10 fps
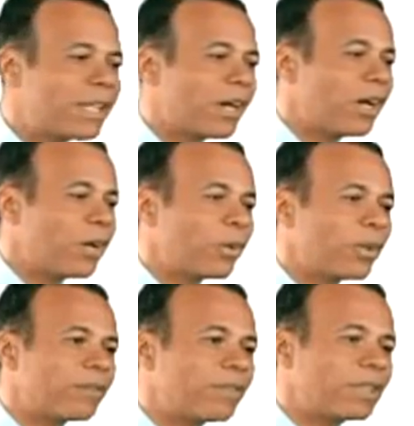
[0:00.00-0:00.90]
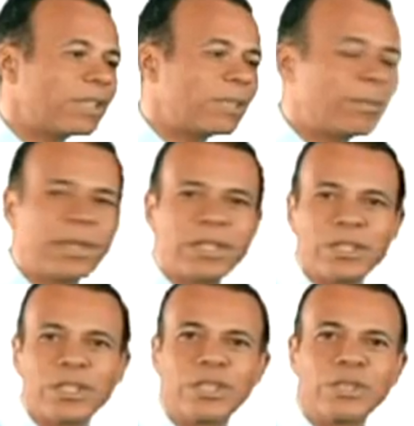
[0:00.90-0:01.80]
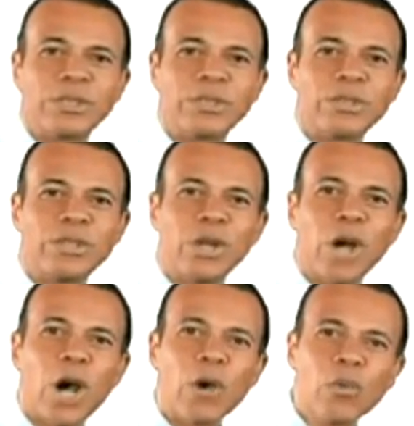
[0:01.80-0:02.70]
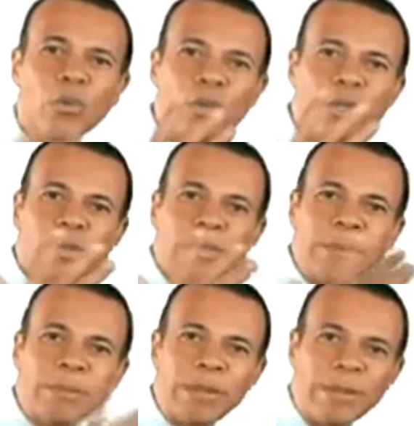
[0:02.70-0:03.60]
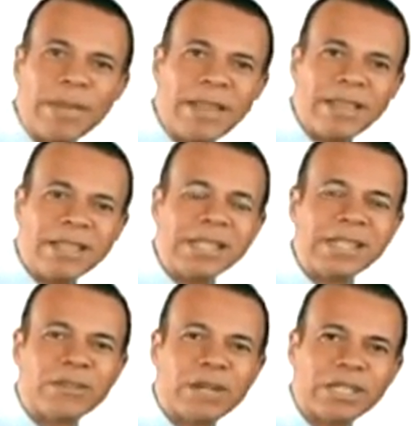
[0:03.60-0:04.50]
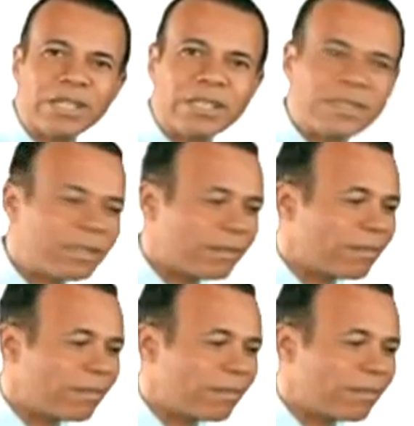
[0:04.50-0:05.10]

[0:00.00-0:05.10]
So we are very impatient to know how you implement these strategies.